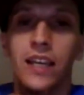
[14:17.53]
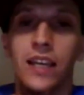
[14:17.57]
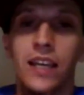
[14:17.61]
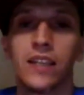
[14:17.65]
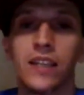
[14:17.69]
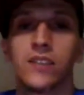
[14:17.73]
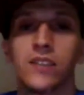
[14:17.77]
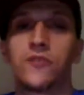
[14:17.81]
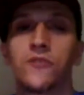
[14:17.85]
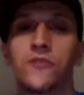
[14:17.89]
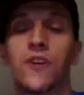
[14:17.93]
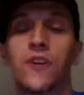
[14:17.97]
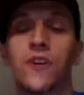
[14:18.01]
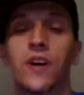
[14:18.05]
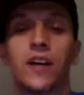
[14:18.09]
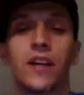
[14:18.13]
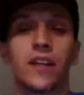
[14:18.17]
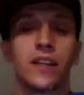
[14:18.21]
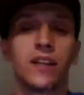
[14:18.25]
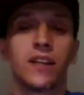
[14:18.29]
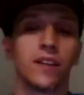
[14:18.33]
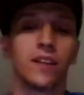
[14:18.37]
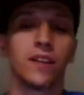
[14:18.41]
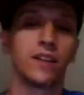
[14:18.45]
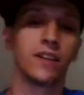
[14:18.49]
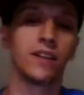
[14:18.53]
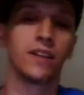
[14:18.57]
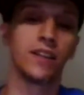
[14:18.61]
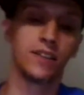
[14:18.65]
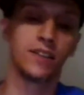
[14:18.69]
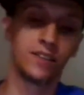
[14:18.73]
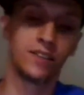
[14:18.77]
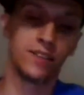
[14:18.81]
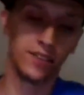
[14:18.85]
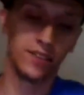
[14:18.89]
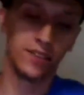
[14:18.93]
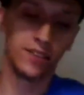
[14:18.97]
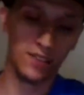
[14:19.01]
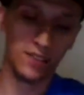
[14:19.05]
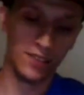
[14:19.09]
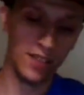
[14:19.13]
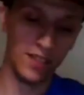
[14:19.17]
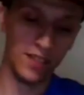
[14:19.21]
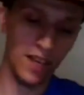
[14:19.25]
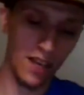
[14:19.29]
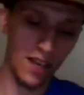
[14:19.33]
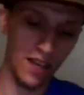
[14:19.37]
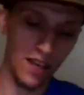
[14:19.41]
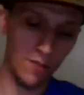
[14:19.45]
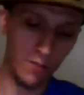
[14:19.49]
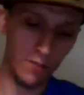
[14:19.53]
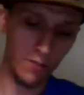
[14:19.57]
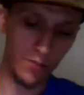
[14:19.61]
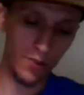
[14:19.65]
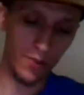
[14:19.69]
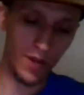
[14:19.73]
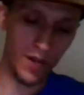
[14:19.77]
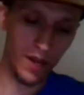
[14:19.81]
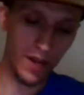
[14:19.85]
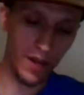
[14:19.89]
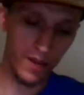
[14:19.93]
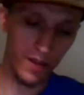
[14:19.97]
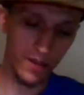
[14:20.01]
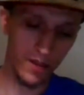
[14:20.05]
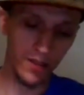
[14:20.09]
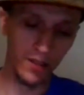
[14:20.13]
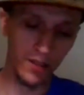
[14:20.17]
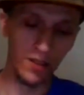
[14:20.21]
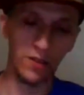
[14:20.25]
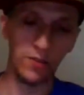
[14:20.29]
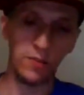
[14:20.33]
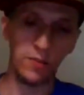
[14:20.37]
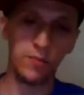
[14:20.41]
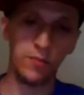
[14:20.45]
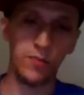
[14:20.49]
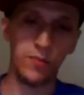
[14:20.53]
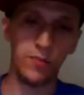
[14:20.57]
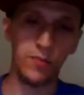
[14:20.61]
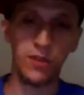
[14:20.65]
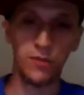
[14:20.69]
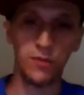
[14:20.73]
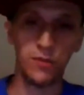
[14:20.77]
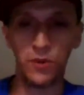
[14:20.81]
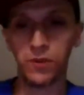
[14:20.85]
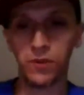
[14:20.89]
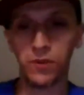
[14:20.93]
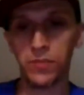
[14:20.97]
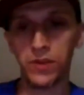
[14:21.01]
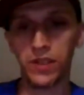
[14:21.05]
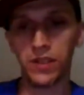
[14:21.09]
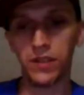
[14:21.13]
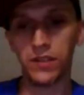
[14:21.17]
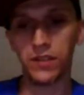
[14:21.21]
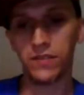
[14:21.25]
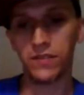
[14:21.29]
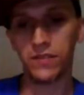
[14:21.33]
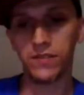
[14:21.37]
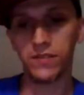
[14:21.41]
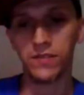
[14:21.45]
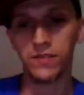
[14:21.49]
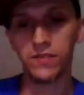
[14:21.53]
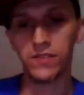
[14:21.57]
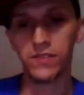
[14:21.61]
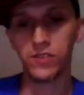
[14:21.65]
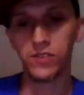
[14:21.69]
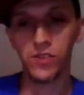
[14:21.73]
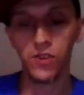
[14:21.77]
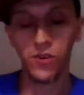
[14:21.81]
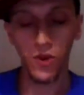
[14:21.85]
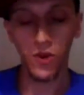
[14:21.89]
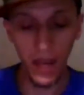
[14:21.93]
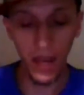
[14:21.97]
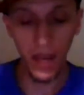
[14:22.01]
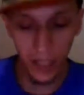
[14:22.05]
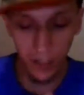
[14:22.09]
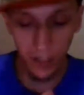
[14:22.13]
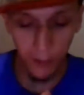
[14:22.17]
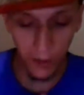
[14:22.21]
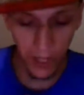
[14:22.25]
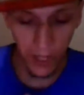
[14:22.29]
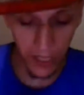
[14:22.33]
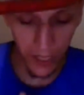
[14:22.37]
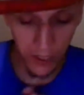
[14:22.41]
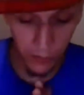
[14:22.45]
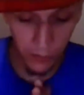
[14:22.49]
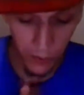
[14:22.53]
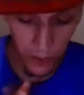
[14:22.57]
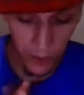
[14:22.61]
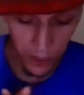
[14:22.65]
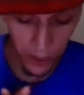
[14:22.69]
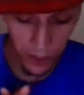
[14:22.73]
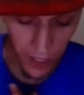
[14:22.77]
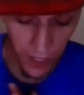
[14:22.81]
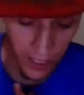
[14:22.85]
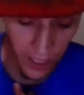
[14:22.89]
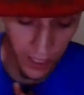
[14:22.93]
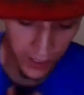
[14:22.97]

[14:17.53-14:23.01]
It's fine. It does not bother me one bit. So anyways, what do you